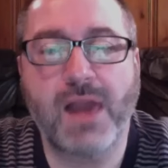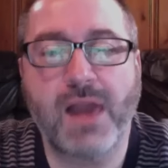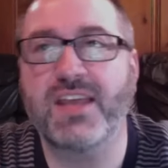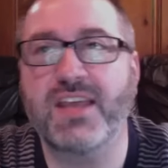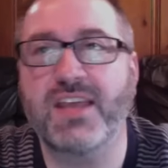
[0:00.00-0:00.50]

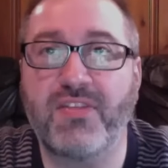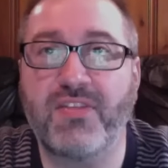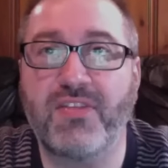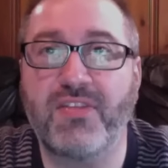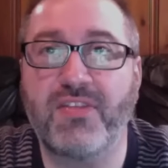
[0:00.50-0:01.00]
that
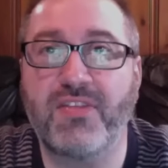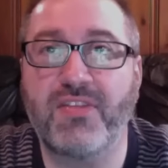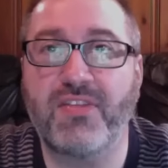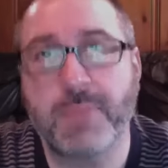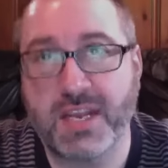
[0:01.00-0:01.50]
the
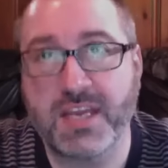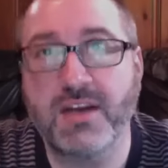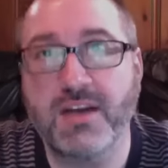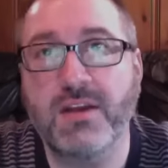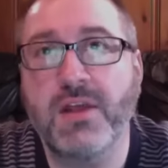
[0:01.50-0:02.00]

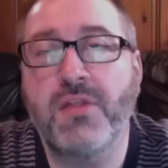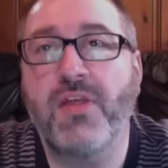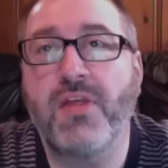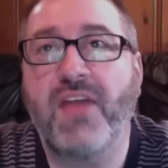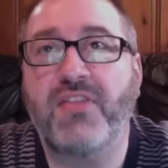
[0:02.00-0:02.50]
media,
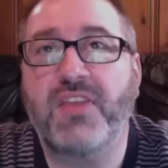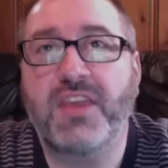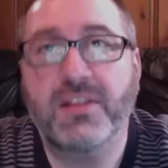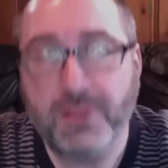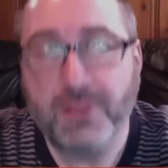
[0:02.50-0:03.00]
that the
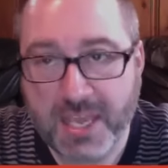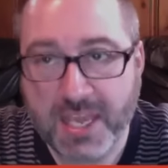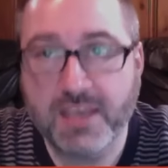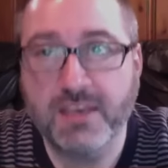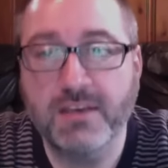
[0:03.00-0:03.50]

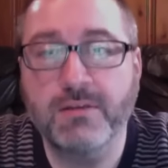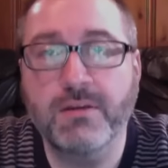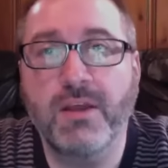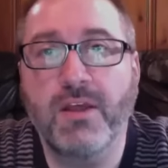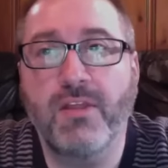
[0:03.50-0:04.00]
league,
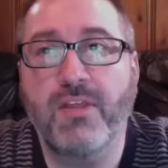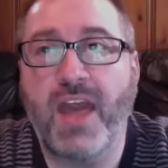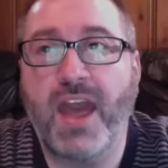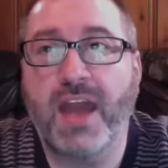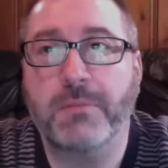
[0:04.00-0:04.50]

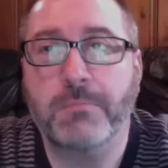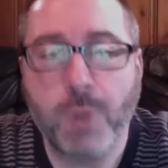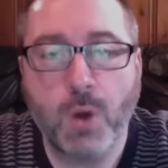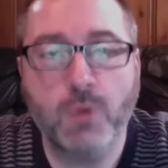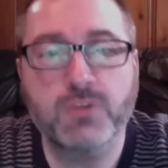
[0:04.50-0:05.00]
that
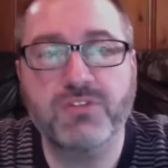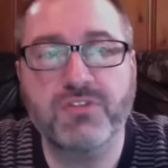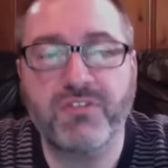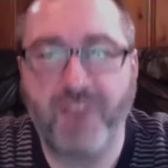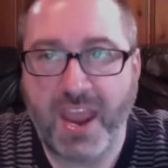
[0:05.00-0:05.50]
most
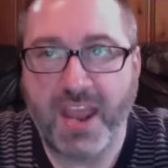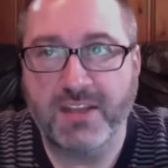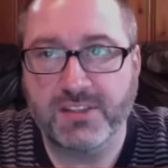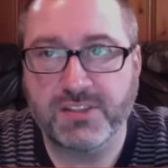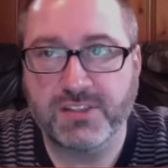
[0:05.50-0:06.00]

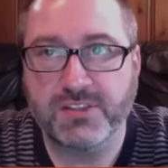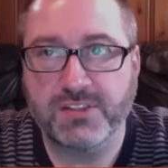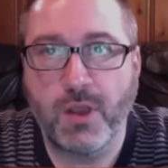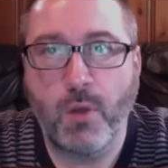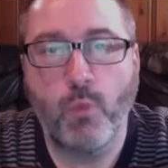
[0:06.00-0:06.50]
fans
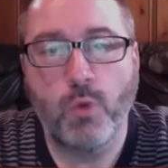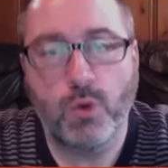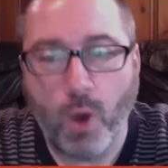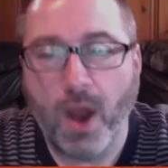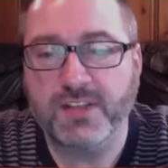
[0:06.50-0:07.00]
would
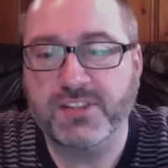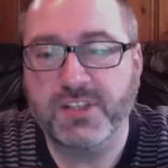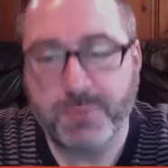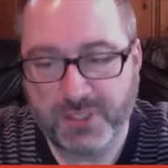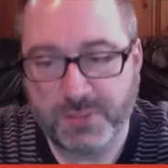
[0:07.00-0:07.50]
want to see
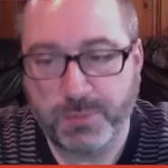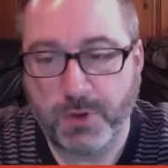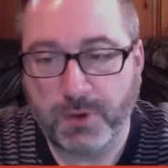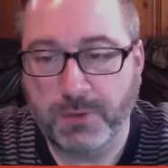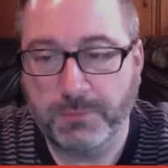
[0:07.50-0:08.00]
Pittsburgh
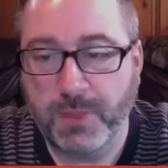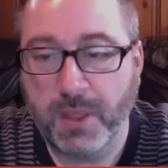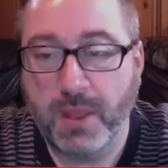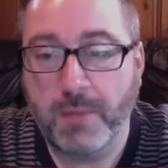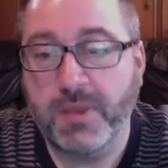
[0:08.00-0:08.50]

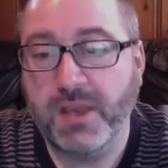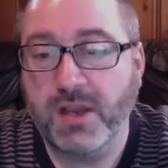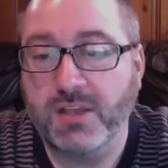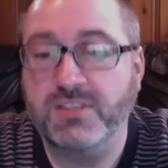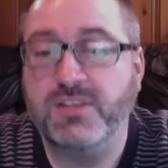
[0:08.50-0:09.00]

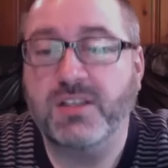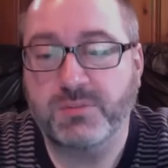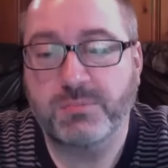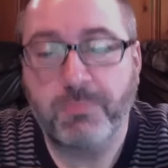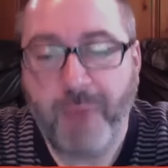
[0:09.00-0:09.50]
because it's
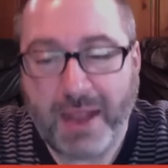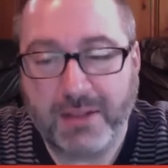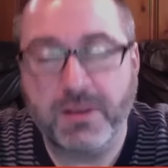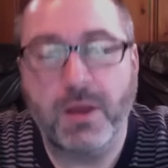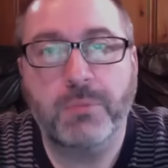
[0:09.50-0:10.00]
back,
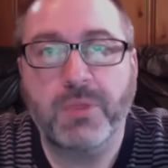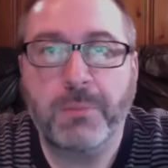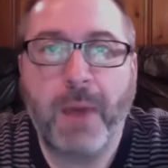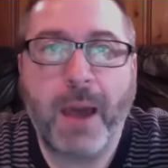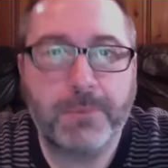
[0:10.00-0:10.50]
the
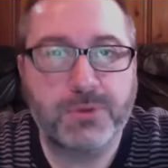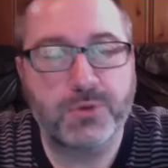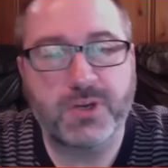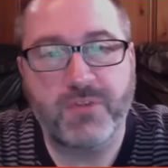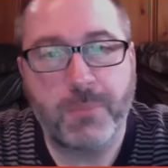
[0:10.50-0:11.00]
opportunity
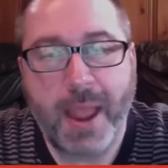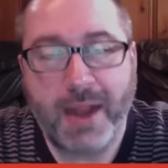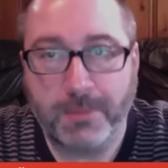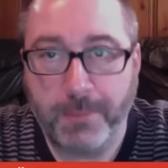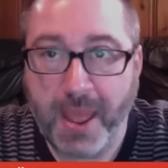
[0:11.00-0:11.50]
for
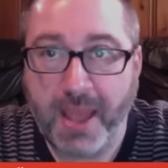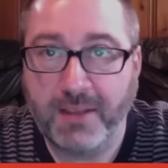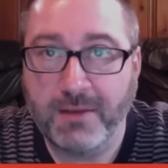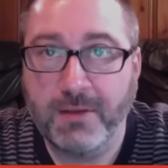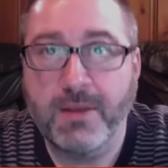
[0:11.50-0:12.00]
back-to-back,
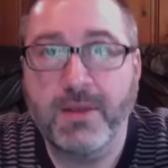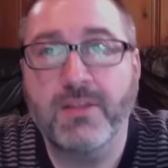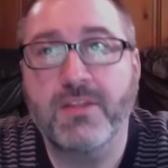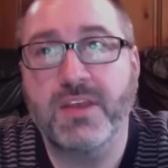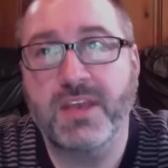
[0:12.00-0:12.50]

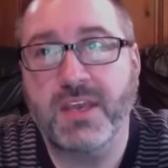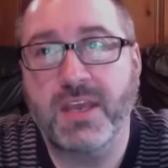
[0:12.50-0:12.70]
the